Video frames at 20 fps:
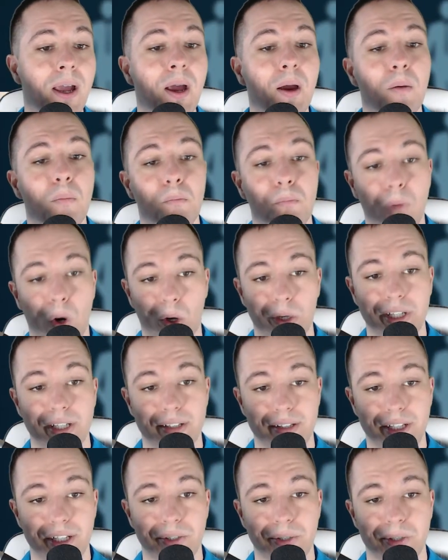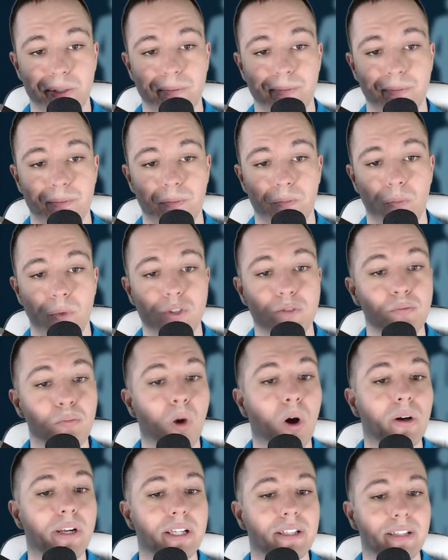Market Leader, which
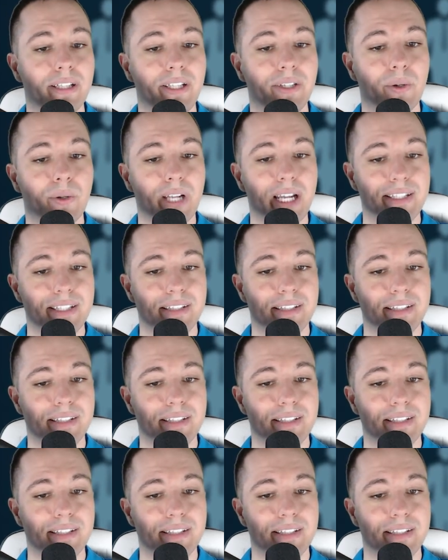Market Leader gets